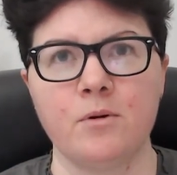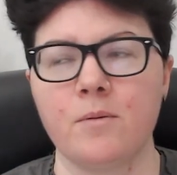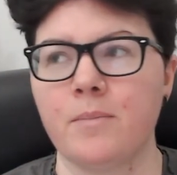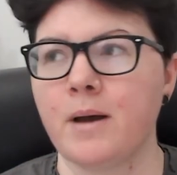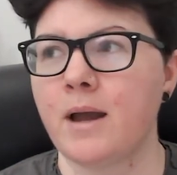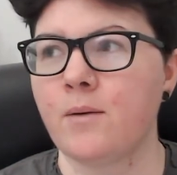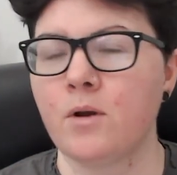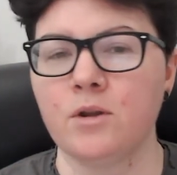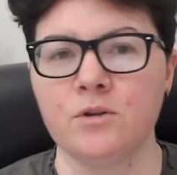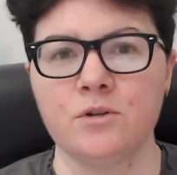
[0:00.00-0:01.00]
buy
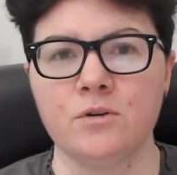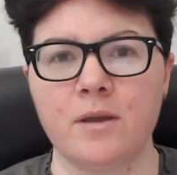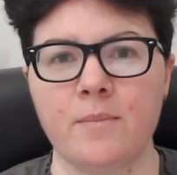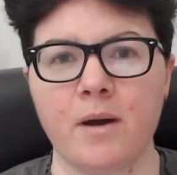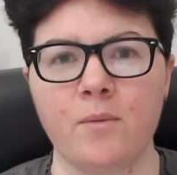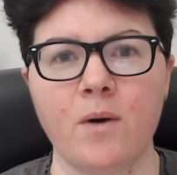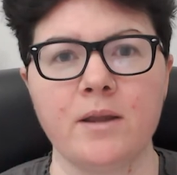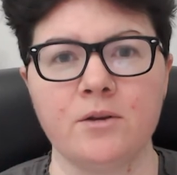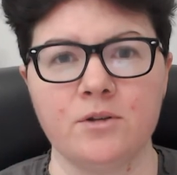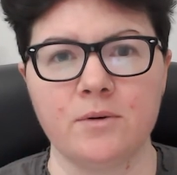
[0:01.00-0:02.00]
what you do, they buy why
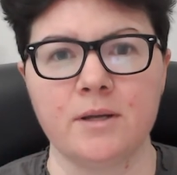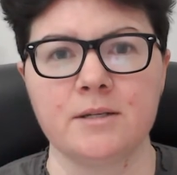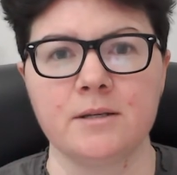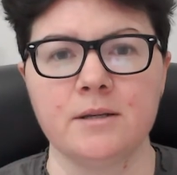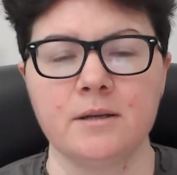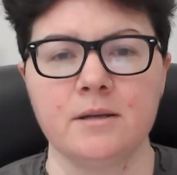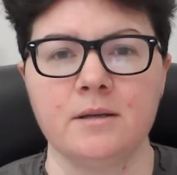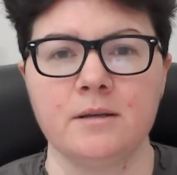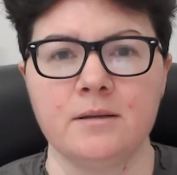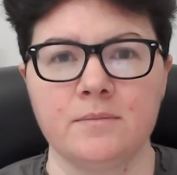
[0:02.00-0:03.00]
you do it,
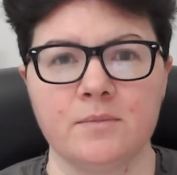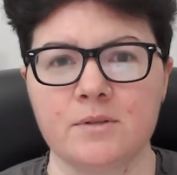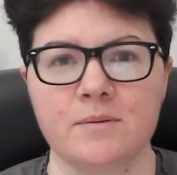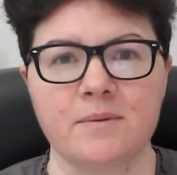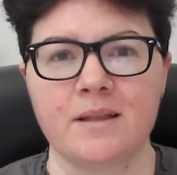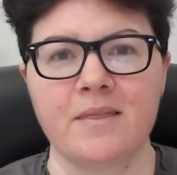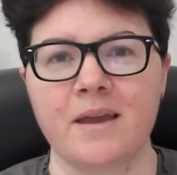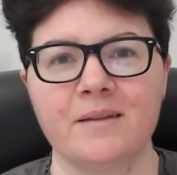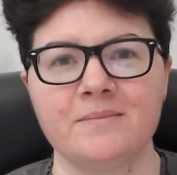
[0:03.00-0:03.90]
or something like that.